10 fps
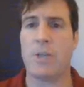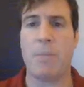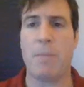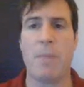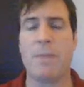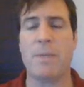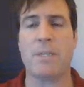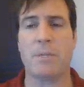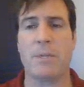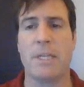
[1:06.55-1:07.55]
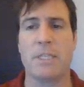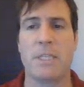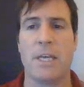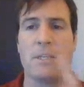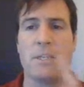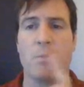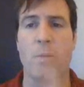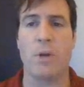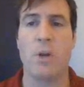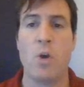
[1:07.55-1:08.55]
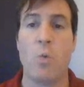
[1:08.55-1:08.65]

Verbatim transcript: so that may be something that's uh, that's important.